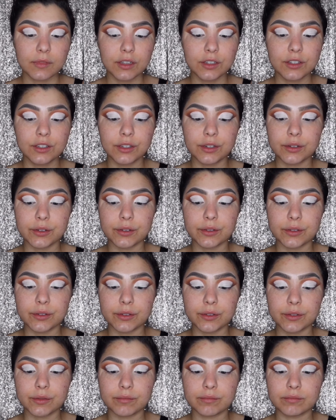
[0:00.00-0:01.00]

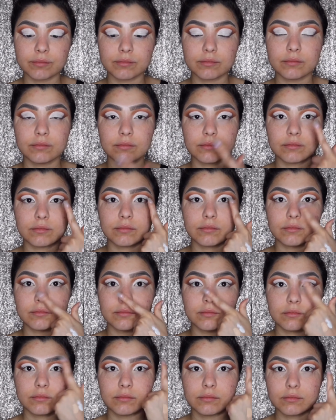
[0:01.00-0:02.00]
to
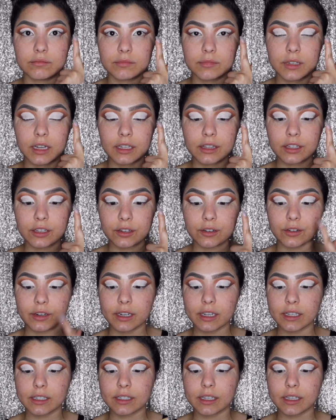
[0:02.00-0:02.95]
cut the crease